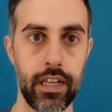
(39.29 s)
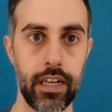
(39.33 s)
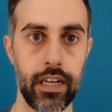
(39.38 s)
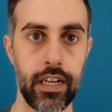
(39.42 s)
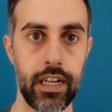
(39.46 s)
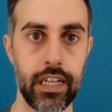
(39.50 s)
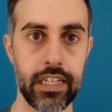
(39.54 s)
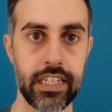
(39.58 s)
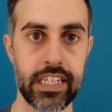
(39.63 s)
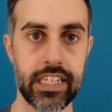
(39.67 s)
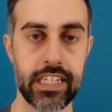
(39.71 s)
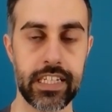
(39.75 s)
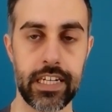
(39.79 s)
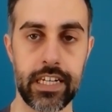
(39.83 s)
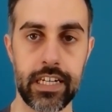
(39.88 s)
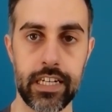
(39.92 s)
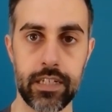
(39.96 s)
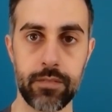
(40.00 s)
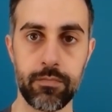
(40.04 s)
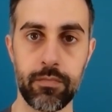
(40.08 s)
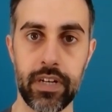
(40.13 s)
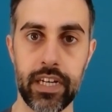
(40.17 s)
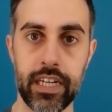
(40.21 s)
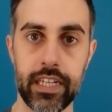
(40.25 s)
Let's
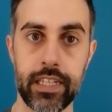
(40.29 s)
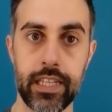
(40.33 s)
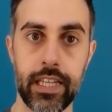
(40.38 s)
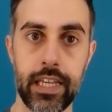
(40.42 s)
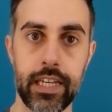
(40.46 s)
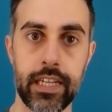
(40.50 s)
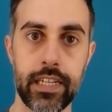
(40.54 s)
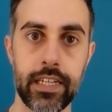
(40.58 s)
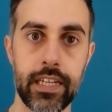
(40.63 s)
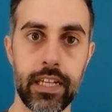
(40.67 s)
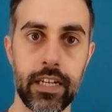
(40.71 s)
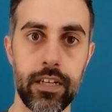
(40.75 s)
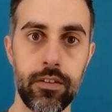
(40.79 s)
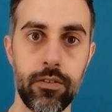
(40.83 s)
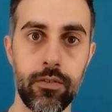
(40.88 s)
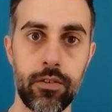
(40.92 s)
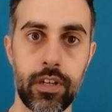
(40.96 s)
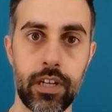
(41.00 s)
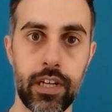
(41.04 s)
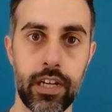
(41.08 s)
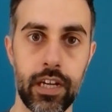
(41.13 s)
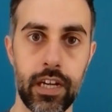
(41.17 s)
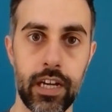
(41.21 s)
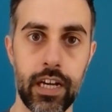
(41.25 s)
start by taking a
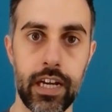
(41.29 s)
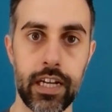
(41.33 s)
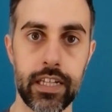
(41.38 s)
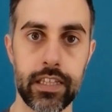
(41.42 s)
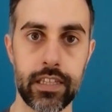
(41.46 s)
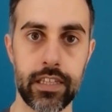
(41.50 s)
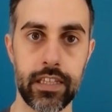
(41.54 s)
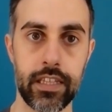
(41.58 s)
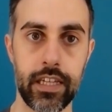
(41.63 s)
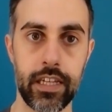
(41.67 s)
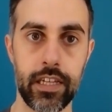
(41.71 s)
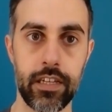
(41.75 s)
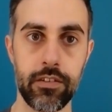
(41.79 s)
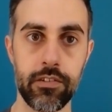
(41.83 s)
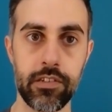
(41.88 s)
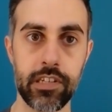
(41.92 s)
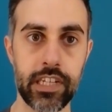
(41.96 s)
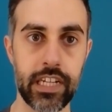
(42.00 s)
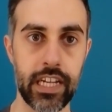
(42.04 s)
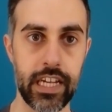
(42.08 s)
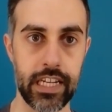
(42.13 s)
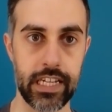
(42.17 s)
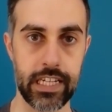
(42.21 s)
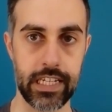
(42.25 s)
look at the use
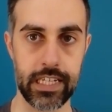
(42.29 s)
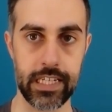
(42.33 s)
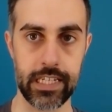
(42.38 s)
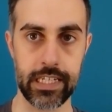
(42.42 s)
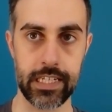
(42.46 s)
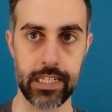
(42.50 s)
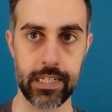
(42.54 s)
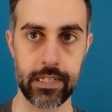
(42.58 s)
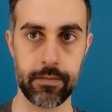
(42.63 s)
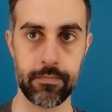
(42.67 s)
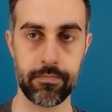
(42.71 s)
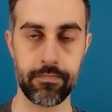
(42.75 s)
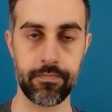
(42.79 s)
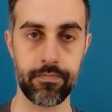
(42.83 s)
cases.